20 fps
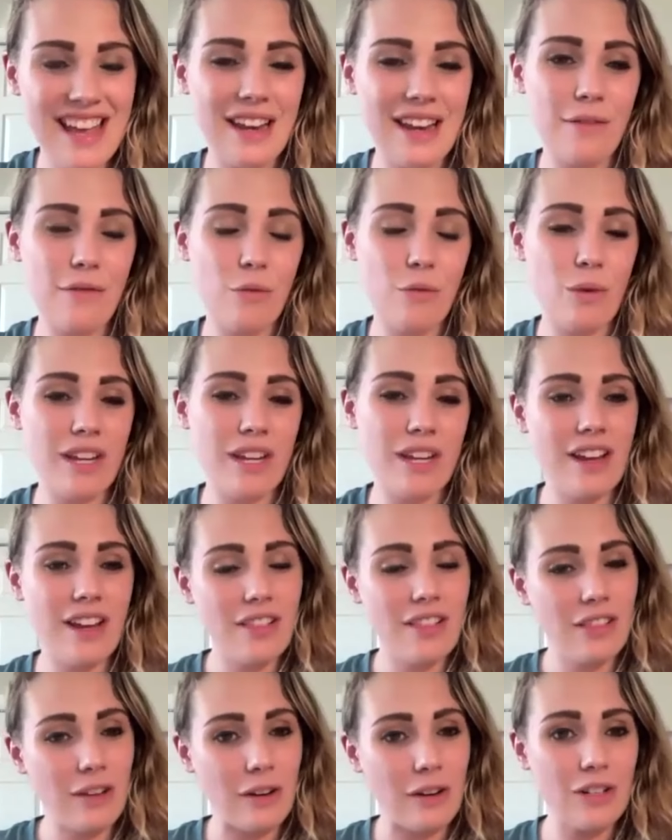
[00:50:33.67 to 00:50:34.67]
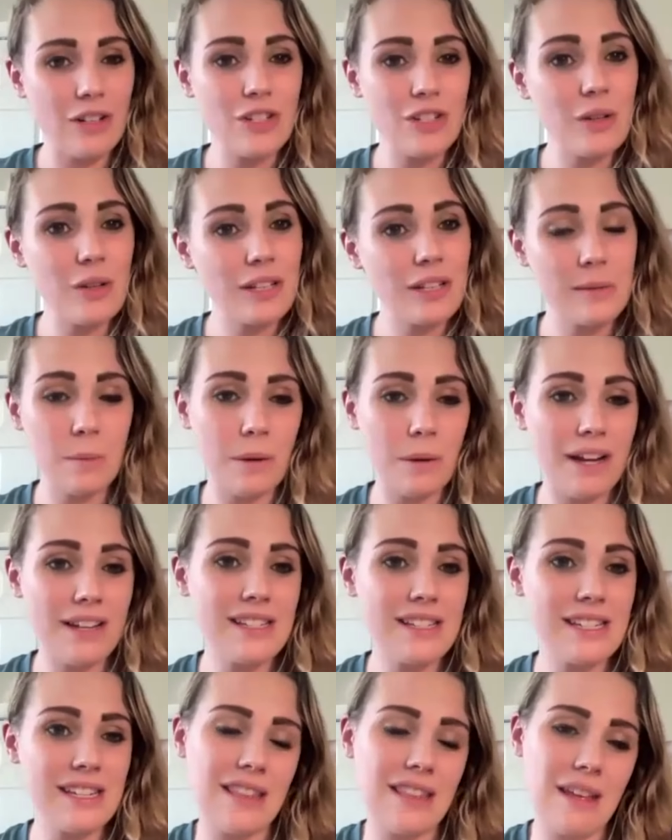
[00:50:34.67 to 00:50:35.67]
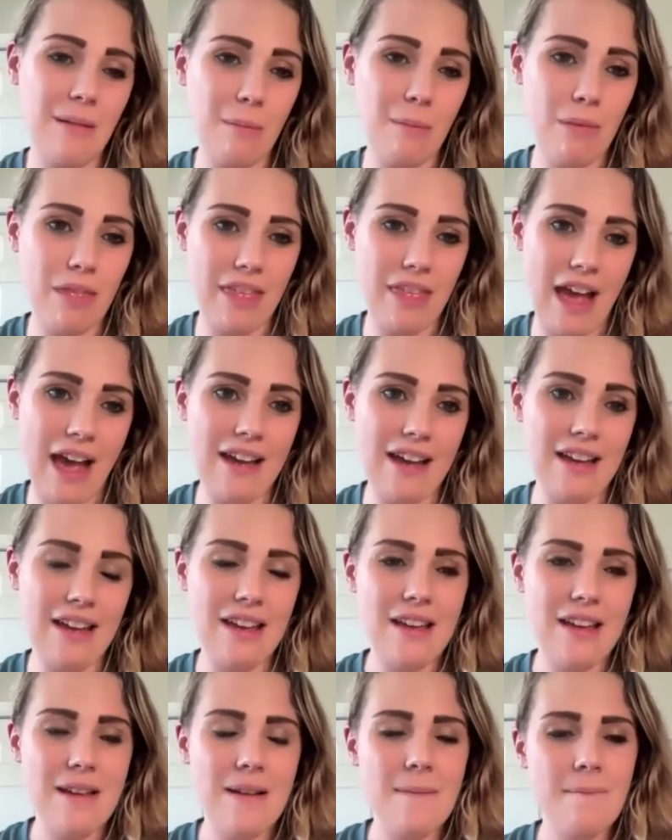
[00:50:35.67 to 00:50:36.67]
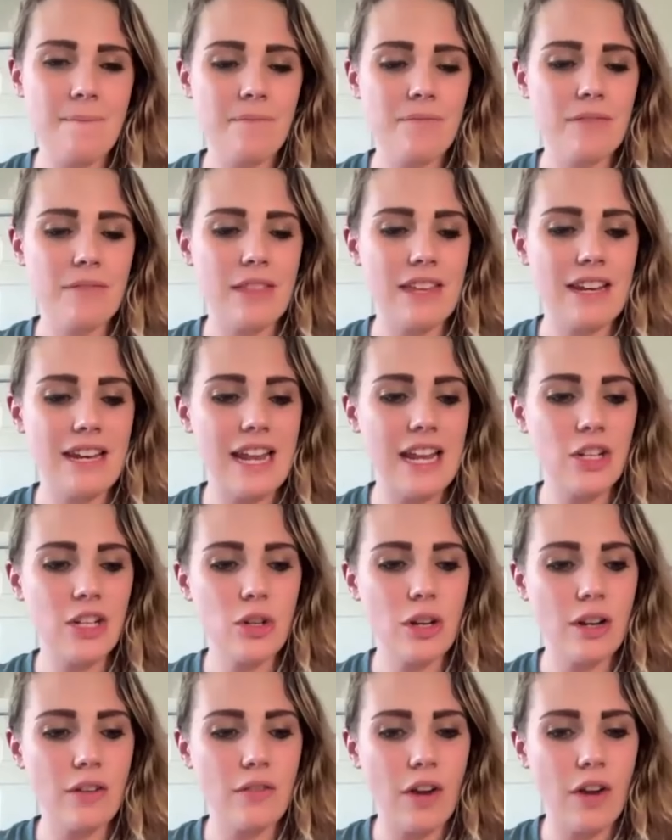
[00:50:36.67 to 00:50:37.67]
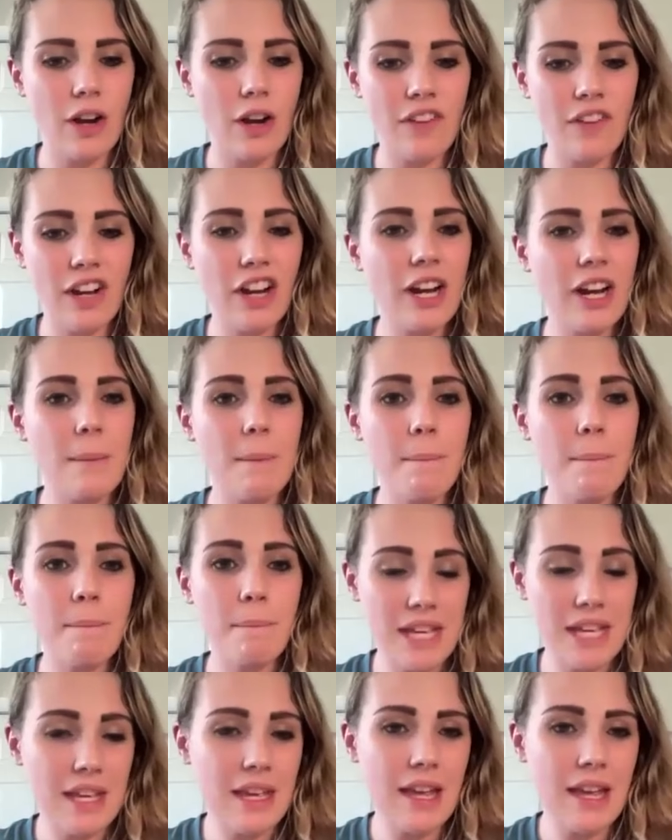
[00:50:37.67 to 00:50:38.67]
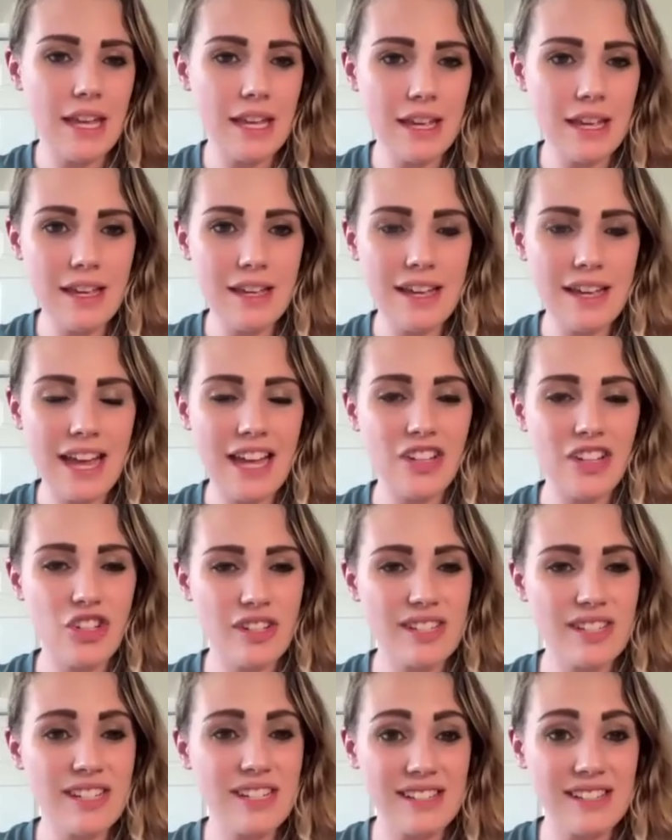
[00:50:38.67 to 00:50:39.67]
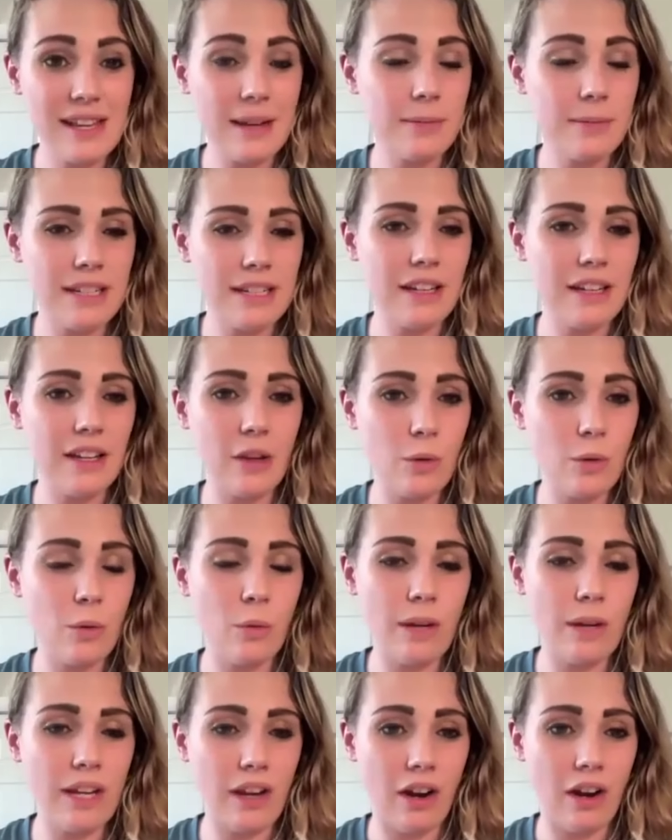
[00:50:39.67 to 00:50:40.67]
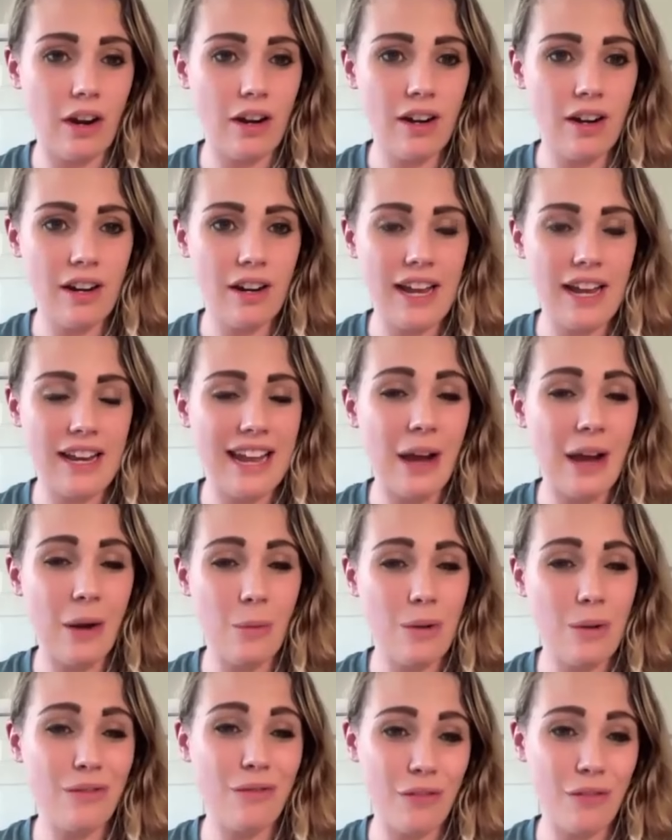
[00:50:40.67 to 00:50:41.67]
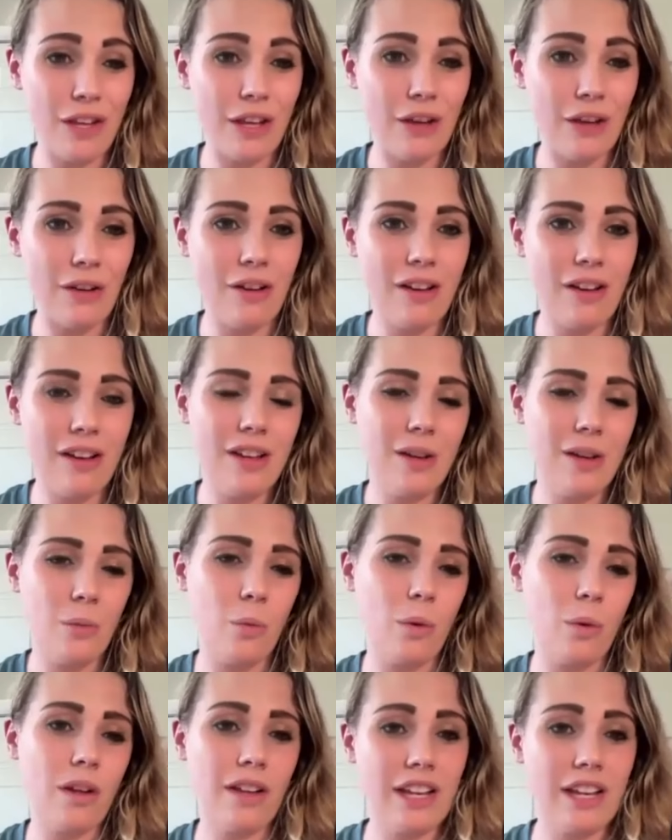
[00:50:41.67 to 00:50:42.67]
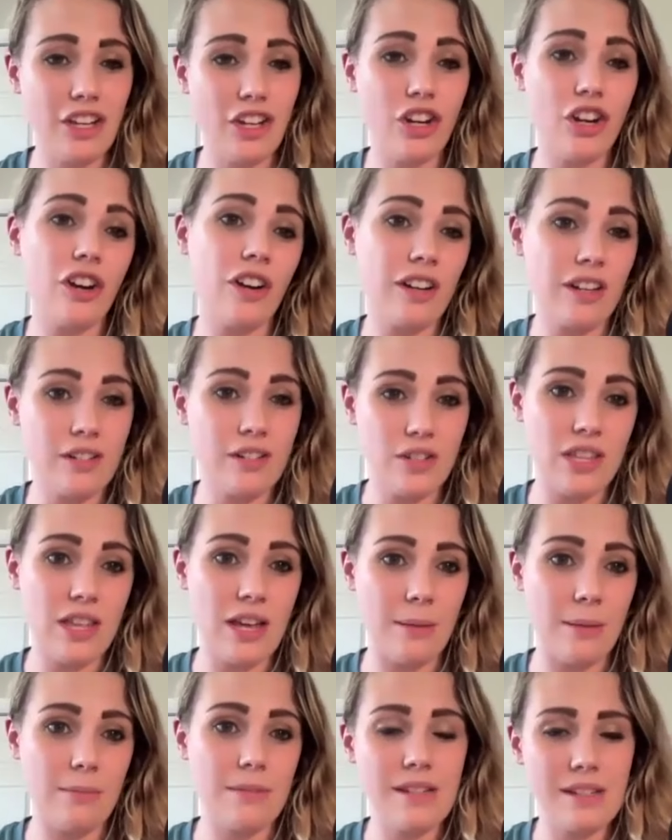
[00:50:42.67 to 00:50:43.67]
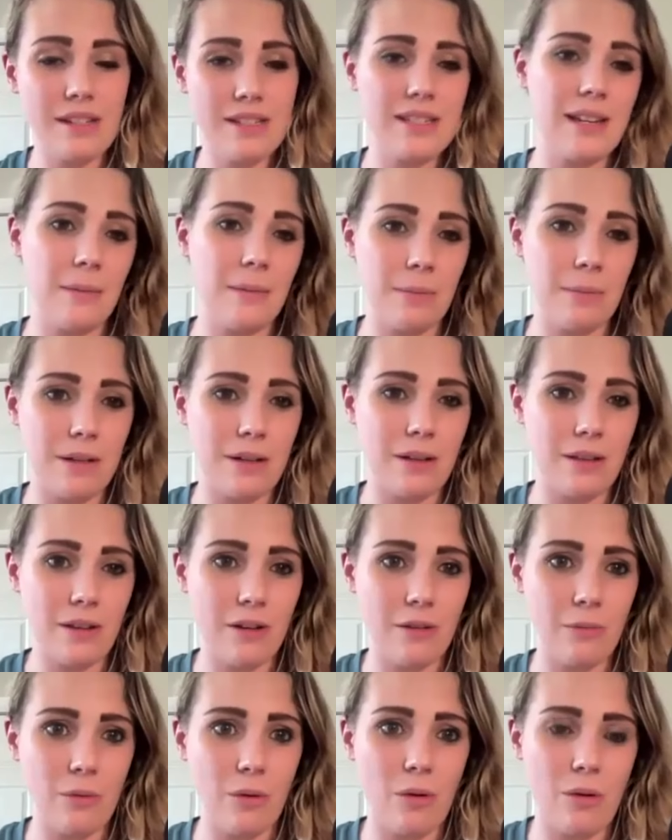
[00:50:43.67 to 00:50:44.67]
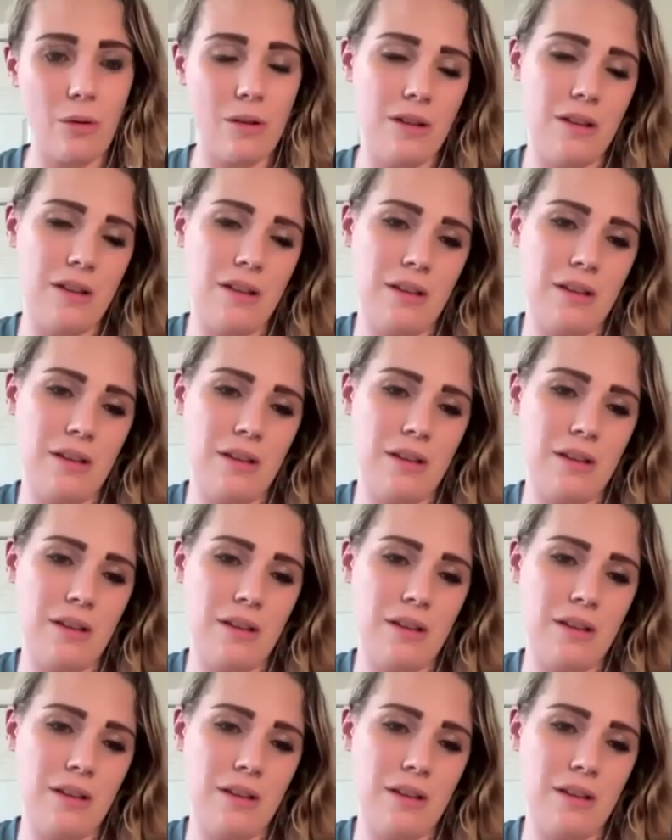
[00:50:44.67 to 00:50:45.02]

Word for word: And if we learn to express to them that, the nature of our very being and just accepting who we are and how we feel will encourage them to step into their role.